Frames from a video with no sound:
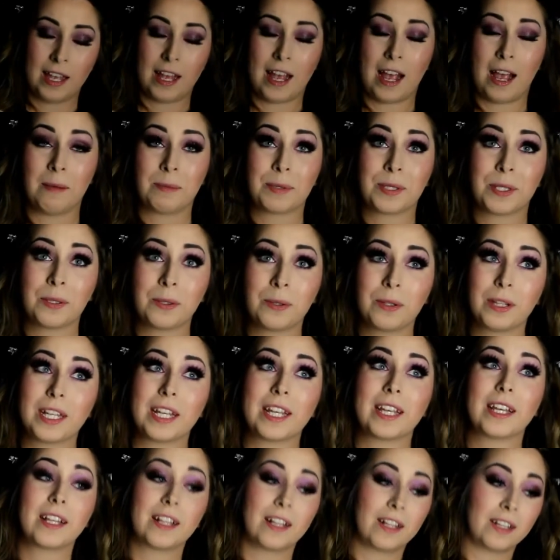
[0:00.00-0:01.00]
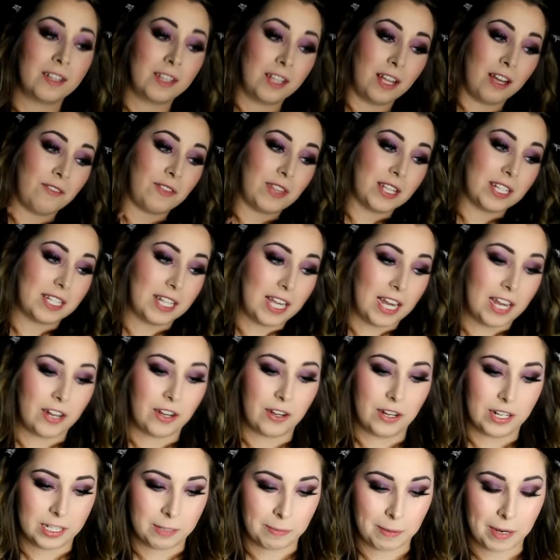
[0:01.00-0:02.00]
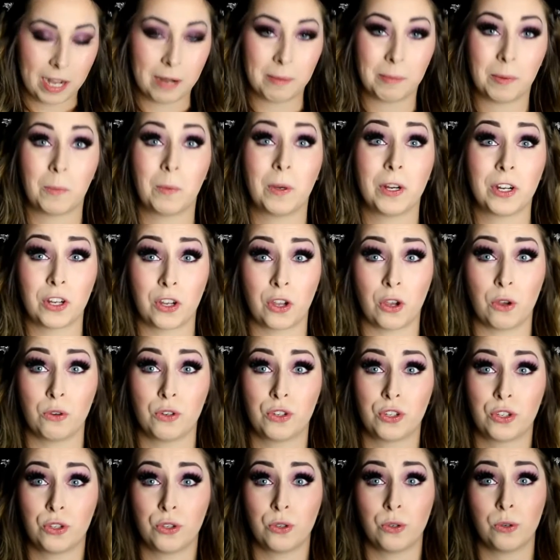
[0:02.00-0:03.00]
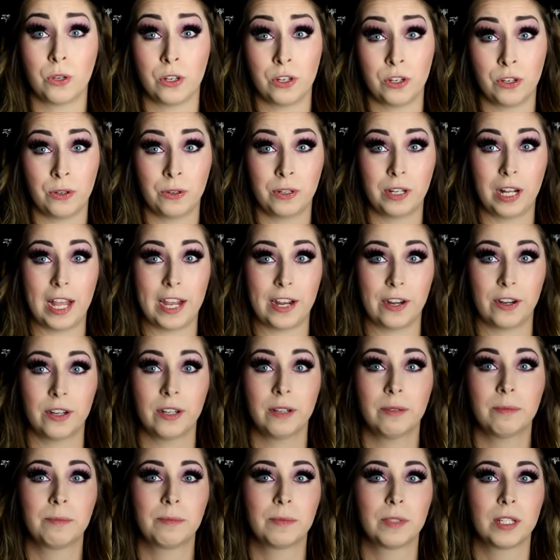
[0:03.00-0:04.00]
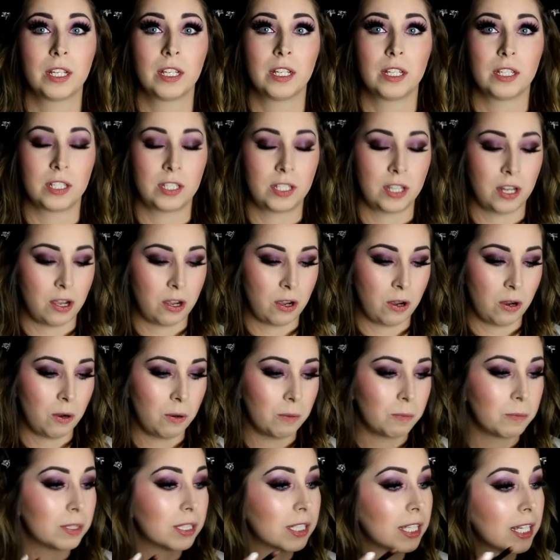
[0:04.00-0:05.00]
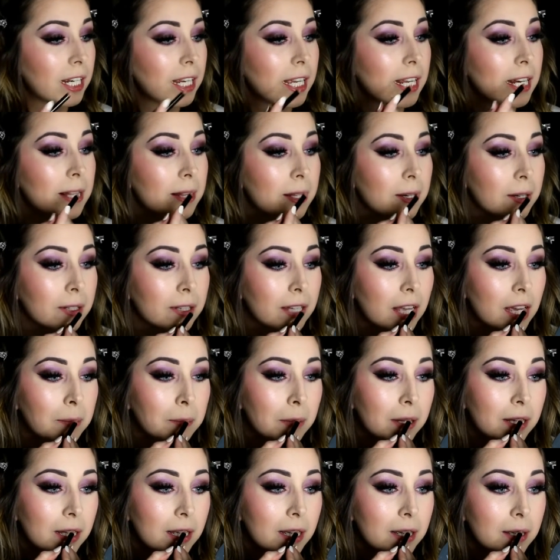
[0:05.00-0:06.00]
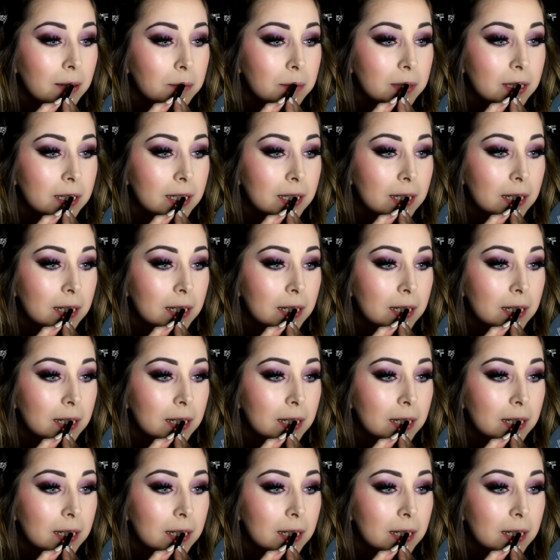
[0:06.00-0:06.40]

Absolutely love this liner. It's my #1 go-to nude liner. So I'm gonna go in there and line my lips.